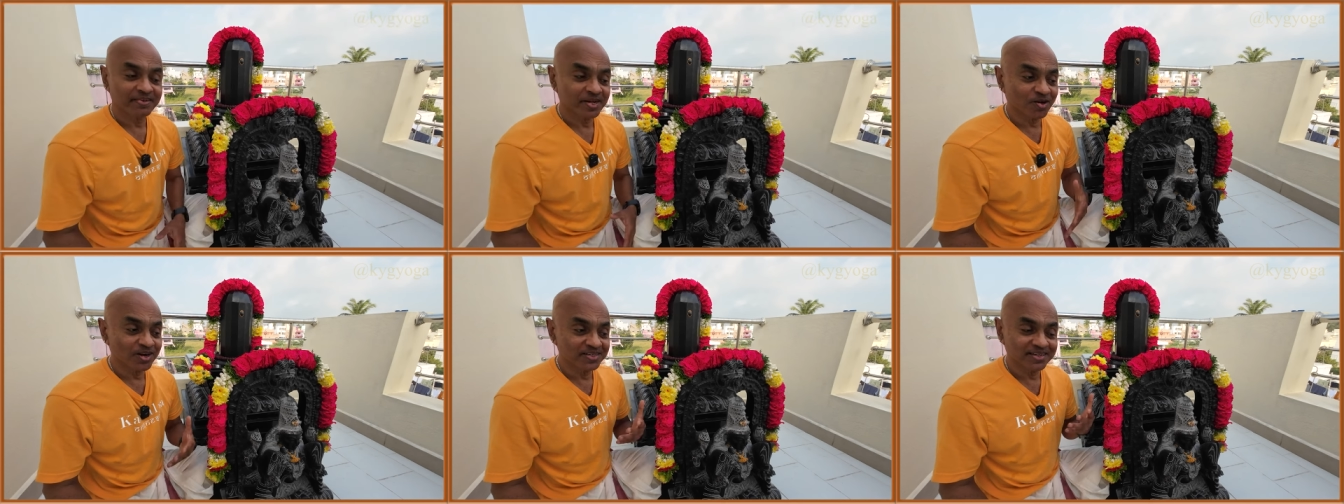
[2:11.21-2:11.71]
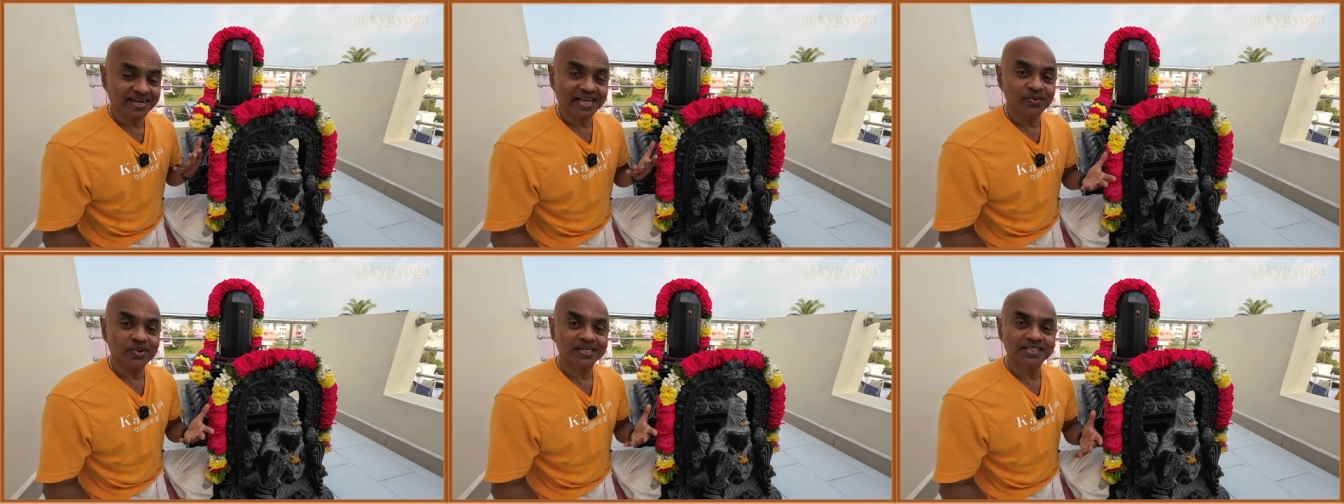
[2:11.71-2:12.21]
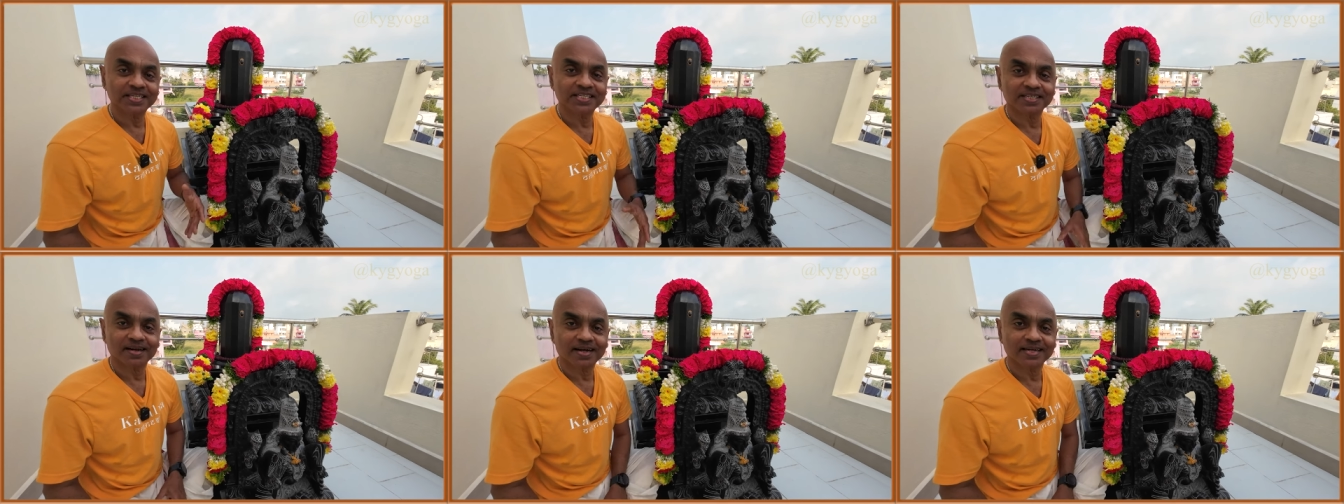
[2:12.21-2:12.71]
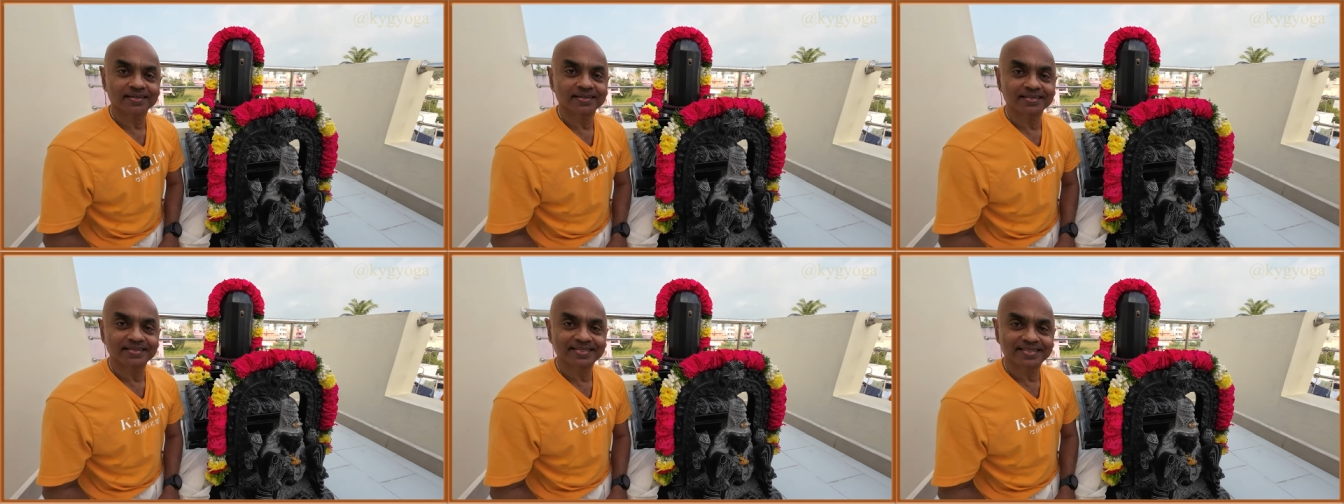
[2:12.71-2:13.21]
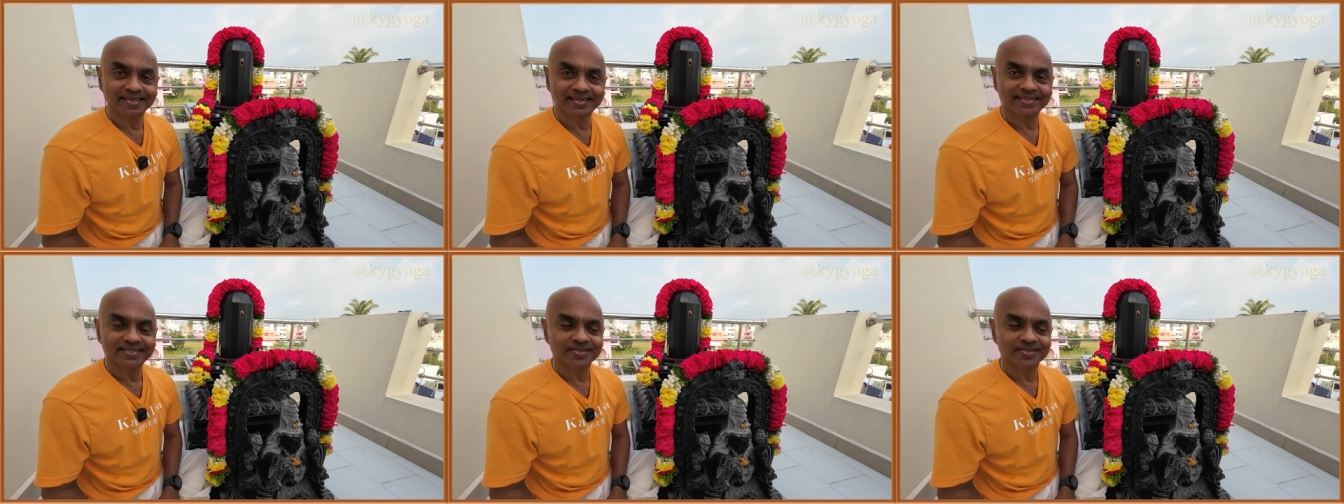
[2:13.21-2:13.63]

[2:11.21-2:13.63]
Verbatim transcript: we call it the KYG Shrine series.